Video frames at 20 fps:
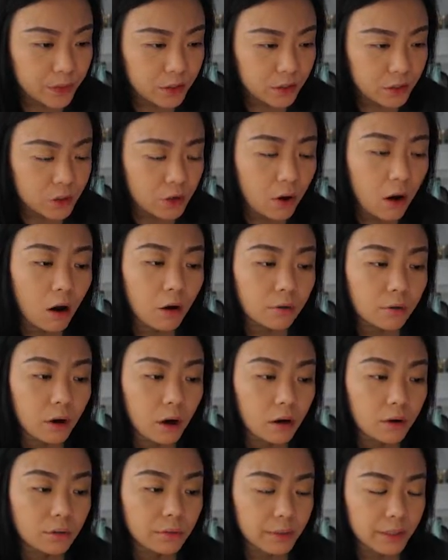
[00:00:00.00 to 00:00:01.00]
so
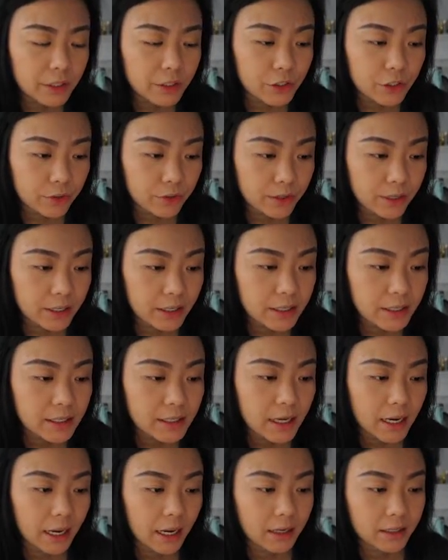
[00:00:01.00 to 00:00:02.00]
I'll redo this
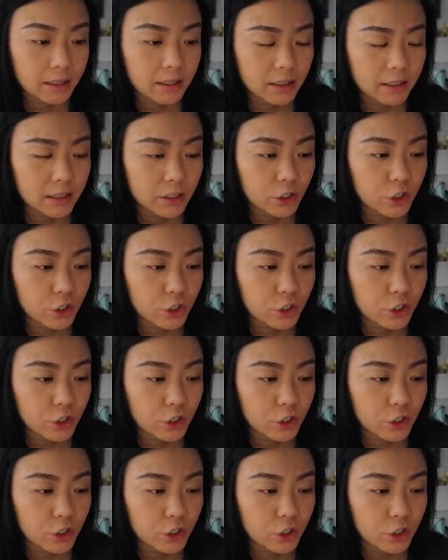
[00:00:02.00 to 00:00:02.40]
and